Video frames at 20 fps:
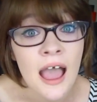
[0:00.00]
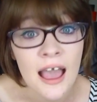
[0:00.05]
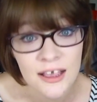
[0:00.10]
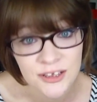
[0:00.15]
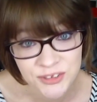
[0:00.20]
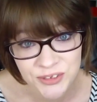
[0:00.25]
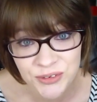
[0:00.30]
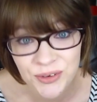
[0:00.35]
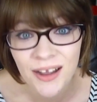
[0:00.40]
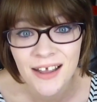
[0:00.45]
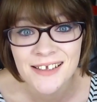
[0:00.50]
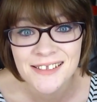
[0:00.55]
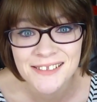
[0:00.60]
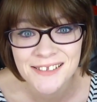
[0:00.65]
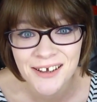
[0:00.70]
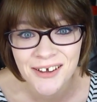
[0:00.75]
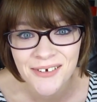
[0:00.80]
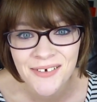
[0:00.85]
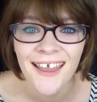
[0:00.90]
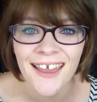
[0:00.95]
as you guys
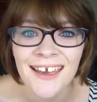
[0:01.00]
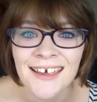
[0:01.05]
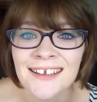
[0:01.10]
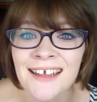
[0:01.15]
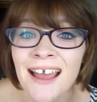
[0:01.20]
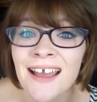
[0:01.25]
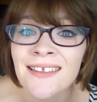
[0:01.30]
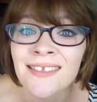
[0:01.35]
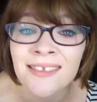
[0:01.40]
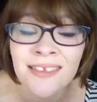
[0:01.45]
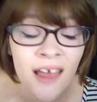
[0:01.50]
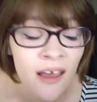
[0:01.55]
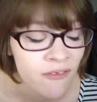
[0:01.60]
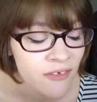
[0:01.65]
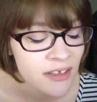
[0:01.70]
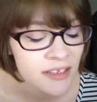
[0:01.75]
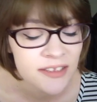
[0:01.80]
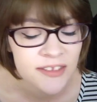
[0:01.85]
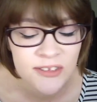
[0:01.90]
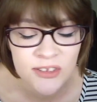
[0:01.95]
know, and I love
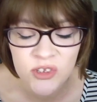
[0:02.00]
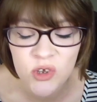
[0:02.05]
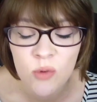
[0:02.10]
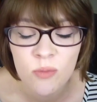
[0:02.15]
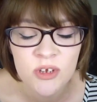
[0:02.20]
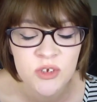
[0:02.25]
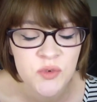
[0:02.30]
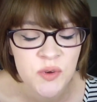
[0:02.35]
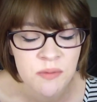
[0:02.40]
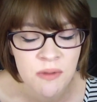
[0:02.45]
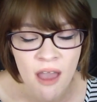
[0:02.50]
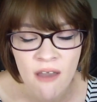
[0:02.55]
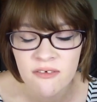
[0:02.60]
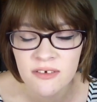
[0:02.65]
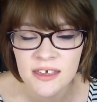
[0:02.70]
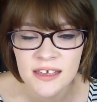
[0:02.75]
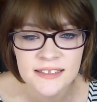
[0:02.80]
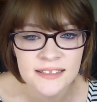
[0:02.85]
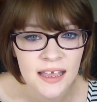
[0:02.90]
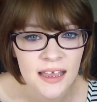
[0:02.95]
it so much when I'm
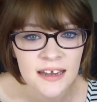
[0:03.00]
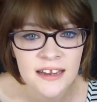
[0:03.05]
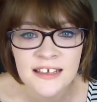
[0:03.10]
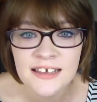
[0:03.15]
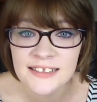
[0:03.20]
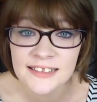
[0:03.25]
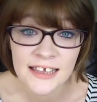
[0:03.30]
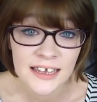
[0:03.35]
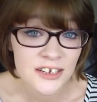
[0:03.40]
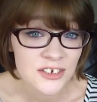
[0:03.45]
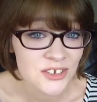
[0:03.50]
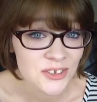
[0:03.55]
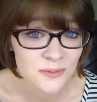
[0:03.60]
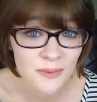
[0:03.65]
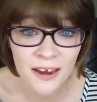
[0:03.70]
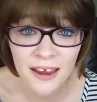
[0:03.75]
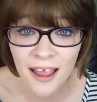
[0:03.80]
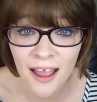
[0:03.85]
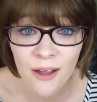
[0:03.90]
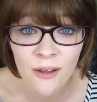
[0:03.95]
having anxiety because I can just
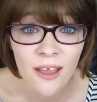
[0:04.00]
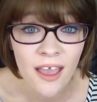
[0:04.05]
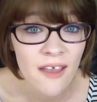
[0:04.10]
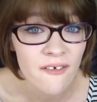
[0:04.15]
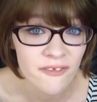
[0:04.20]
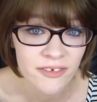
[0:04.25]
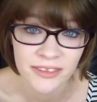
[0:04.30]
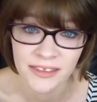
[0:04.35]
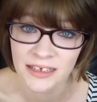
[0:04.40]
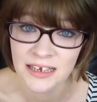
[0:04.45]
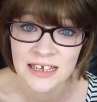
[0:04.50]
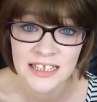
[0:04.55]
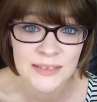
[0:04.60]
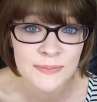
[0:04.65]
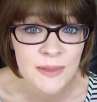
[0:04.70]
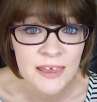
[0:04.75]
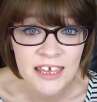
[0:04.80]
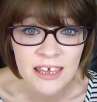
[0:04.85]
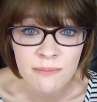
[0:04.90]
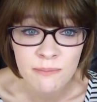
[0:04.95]
write out everything
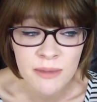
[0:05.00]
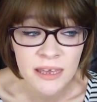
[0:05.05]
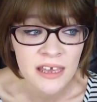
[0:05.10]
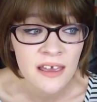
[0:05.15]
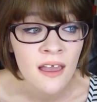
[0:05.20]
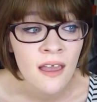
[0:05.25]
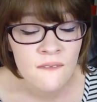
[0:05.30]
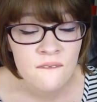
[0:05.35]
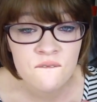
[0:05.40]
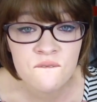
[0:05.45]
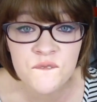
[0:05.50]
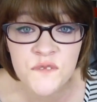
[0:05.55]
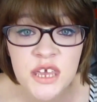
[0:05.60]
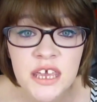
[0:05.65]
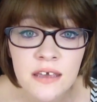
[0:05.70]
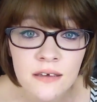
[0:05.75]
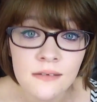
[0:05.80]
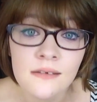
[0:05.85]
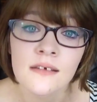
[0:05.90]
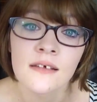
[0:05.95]
that's making me
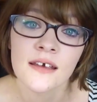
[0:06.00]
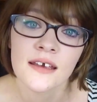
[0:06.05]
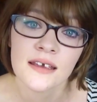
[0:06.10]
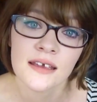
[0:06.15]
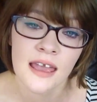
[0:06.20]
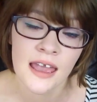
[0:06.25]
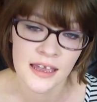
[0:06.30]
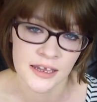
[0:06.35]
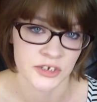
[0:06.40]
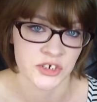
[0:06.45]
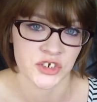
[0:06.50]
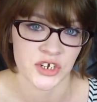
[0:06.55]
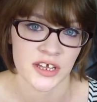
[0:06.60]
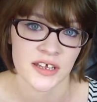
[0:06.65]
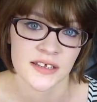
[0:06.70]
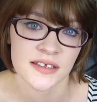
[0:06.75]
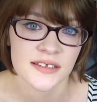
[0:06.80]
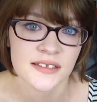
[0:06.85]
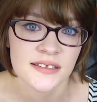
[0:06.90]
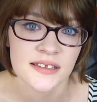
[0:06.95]
feel
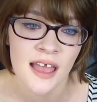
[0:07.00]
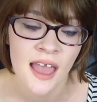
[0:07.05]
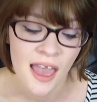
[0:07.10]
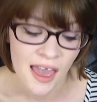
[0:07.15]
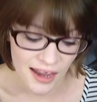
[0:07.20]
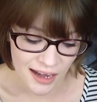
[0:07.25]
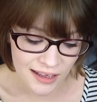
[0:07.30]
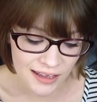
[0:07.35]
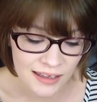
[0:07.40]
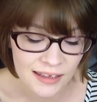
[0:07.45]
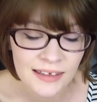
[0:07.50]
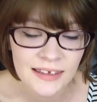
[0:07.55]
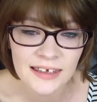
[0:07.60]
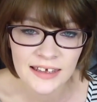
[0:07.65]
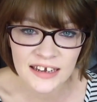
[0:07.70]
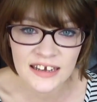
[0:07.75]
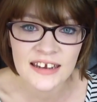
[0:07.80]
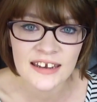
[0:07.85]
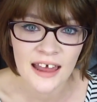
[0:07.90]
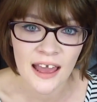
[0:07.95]
anxious, and I can
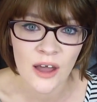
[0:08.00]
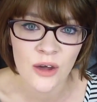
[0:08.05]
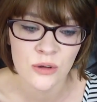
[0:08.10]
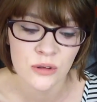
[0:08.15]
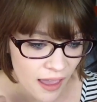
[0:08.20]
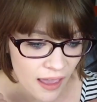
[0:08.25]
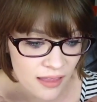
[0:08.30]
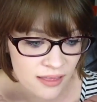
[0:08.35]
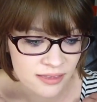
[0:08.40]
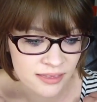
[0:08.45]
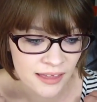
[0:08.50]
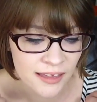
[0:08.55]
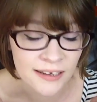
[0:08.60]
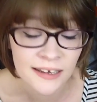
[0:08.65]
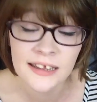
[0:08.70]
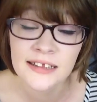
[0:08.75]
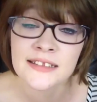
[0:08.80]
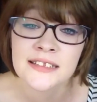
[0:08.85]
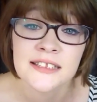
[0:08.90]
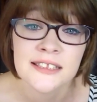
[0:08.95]
get it out, and then
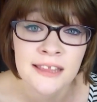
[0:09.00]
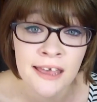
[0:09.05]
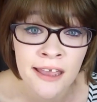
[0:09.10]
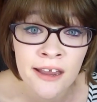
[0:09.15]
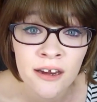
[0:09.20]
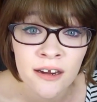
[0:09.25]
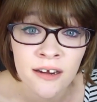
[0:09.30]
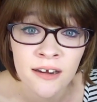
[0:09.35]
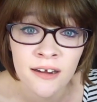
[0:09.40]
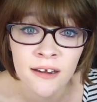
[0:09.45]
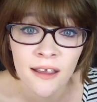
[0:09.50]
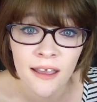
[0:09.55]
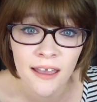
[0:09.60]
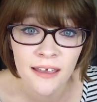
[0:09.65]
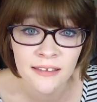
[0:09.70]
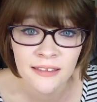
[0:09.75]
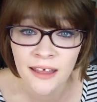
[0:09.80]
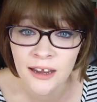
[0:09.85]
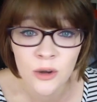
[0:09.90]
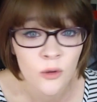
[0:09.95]
it's there,
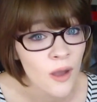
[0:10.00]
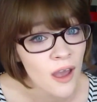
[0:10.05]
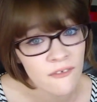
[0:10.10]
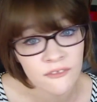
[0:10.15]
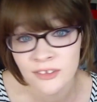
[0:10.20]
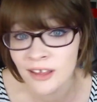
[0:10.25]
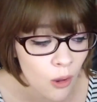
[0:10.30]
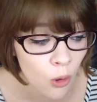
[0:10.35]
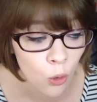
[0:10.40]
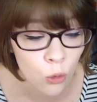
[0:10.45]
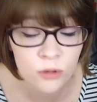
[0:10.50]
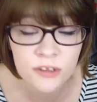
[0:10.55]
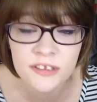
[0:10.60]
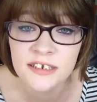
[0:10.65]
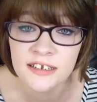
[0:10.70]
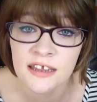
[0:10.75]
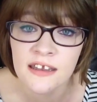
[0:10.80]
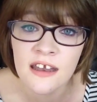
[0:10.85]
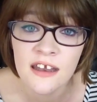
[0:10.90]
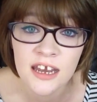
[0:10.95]
and I don't have to hold
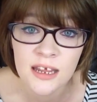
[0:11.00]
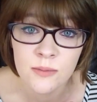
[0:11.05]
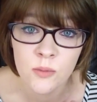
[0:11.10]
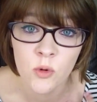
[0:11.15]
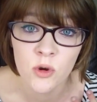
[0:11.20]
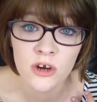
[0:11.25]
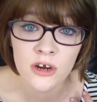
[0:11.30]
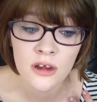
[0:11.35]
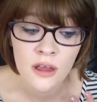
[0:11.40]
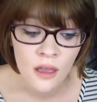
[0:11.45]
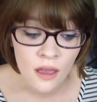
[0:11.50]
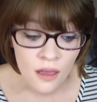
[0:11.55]
it in anymore